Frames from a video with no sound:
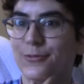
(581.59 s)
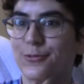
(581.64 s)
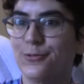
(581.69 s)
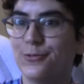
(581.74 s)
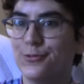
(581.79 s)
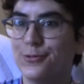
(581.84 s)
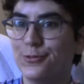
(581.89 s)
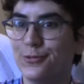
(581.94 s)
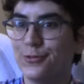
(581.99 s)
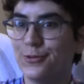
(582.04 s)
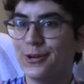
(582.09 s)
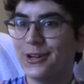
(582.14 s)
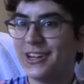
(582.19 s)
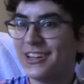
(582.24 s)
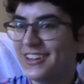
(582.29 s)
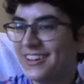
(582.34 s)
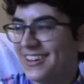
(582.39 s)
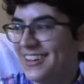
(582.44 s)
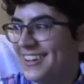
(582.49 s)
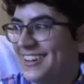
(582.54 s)
Woo.
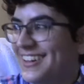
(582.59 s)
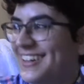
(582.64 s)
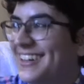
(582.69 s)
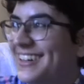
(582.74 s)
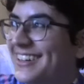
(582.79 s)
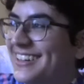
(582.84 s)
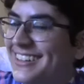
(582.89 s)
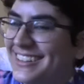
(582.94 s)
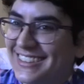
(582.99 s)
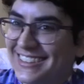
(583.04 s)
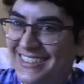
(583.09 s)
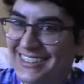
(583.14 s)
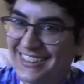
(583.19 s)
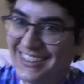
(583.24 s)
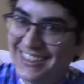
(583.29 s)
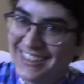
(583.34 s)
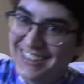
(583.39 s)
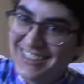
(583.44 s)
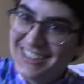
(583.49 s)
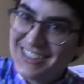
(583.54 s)

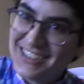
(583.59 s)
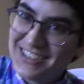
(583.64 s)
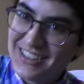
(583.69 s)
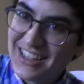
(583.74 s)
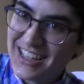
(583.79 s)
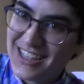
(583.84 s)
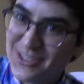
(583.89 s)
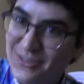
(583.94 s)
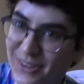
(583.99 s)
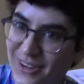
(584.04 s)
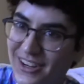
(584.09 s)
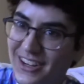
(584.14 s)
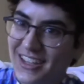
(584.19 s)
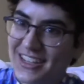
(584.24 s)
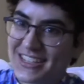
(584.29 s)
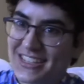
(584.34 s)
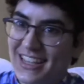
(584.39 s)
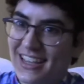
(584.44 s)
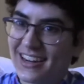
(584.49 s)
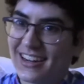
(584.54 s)
So that's very
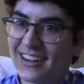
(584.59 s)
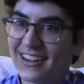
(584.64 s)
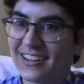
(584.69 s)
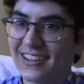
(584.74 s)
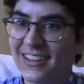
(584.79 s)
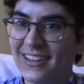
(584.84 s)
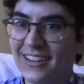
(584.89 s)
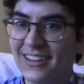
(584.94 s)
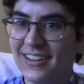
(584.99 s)
exciting.